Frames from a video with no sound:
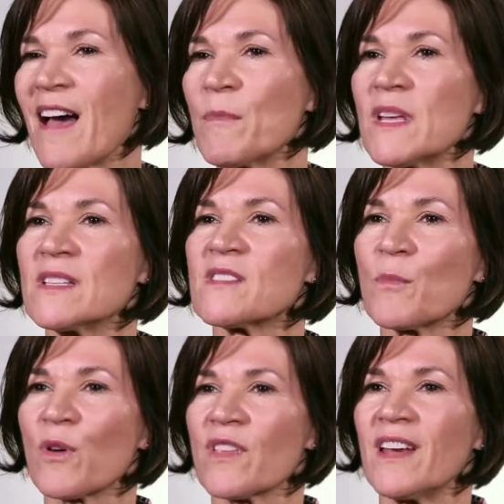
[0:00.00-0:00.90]
That means
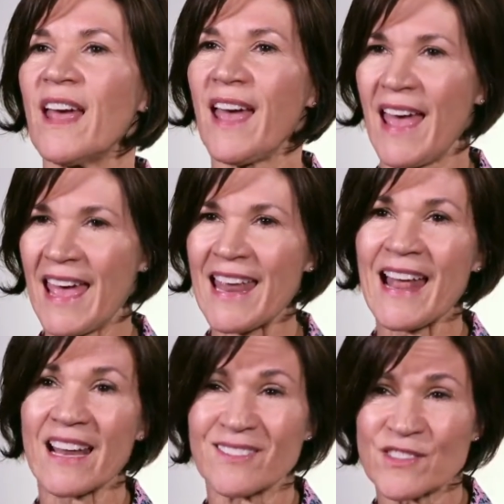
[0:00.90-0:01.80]
that more than 8
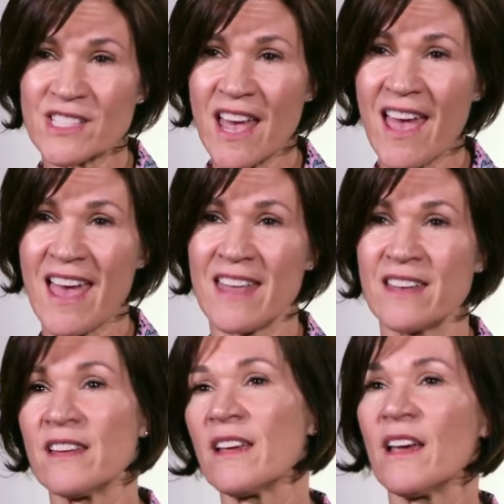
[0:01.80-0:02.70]
out of
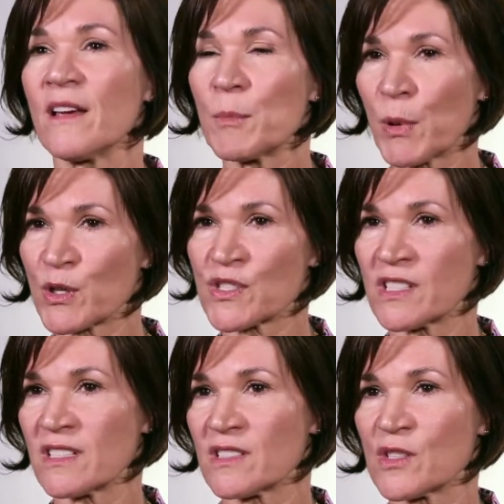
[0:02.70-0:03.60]
10
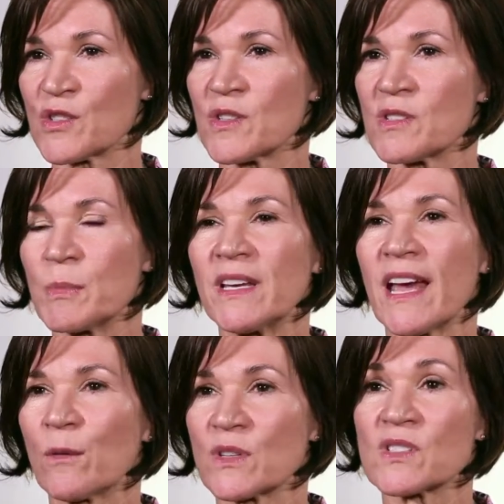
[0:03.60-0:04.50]
purchasing decisions
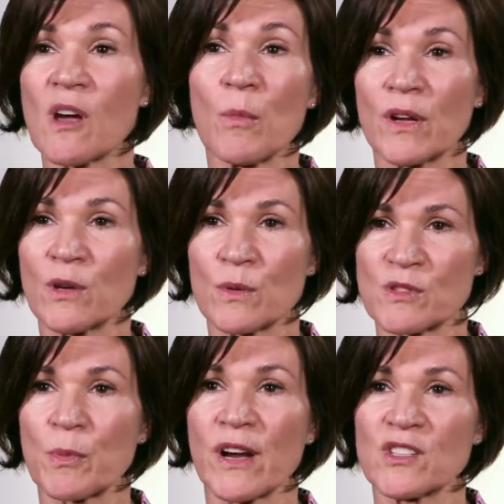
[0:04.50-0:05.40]
began with someone who
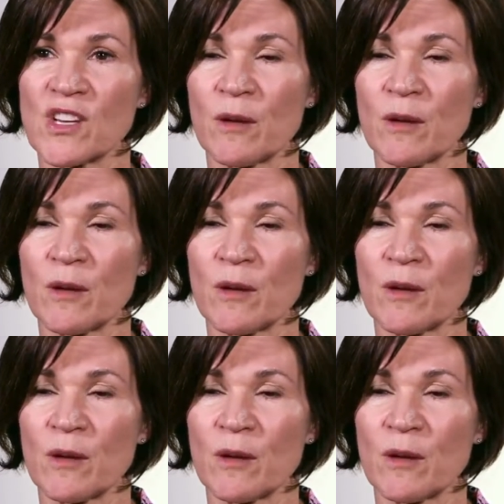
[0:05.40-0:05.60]
was a brand